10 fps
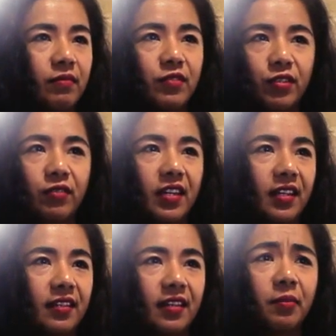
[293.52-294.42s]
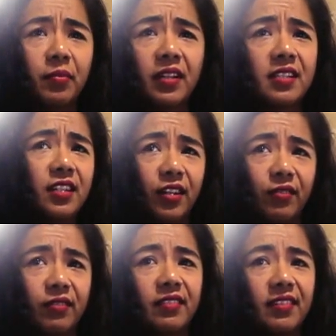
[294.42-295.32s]
soothing. And plus, you
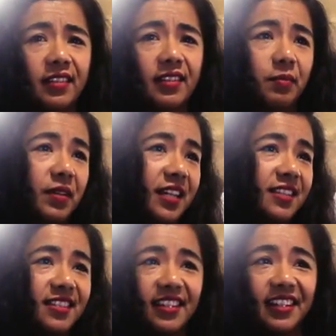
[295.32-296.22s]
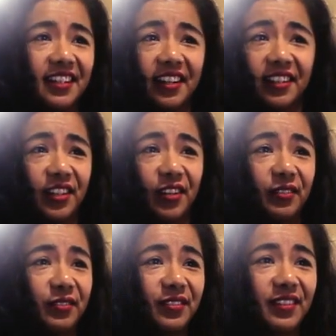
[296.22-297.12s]
know, the beats, like,
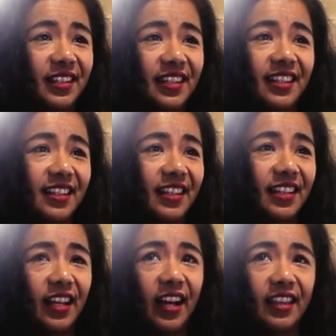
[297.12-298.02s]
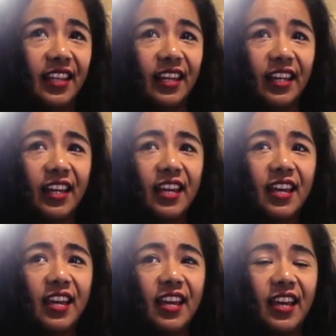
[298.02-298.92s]
I think,
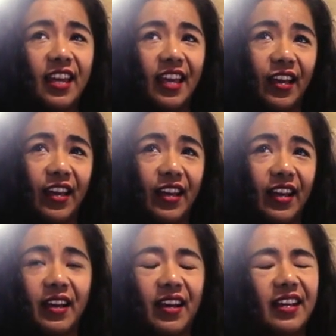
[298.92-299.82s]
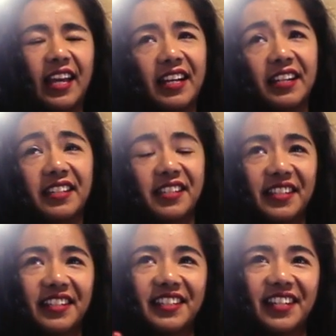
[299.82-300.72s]
I guess,
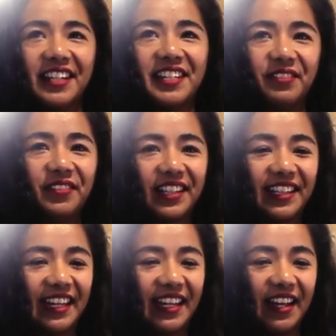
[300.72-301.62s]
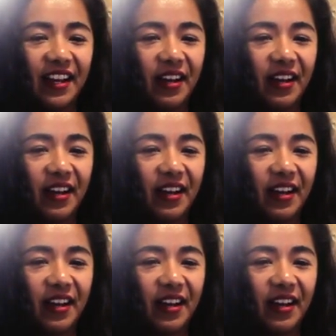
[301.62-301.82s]
scientifically,